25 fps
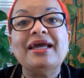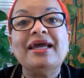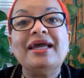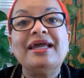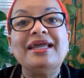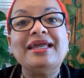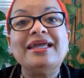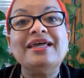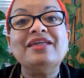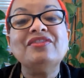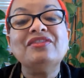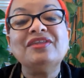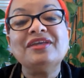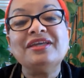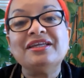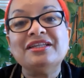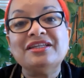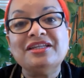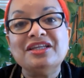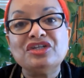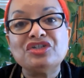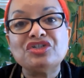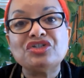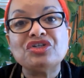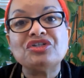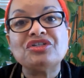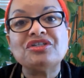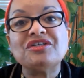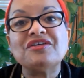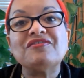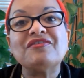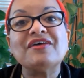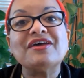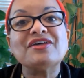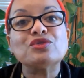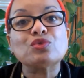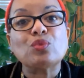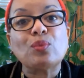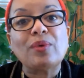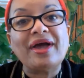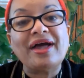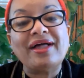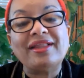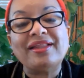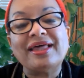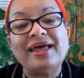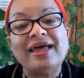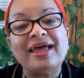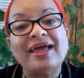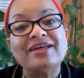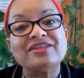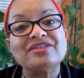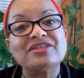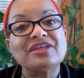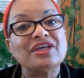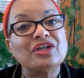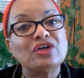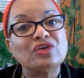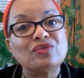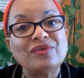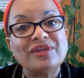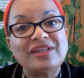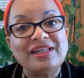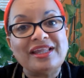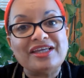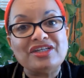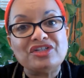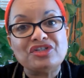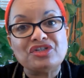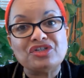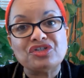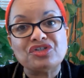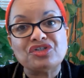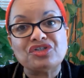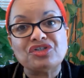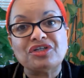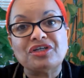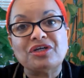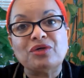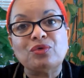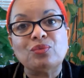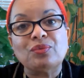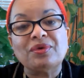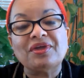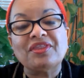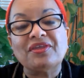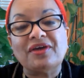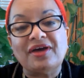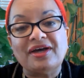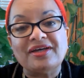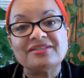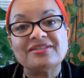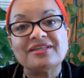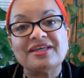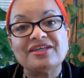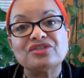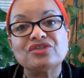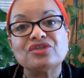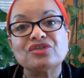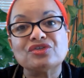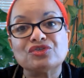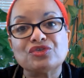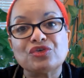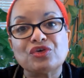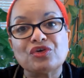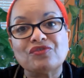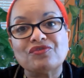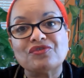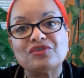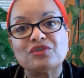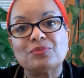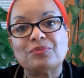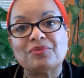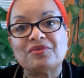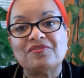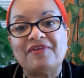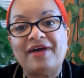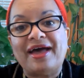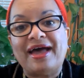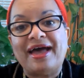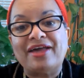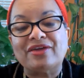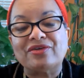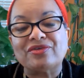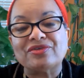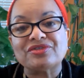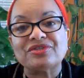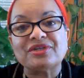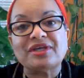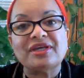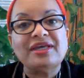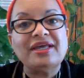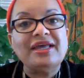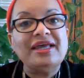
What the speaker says: in the initiative as well as in a relationship with us as the service providers.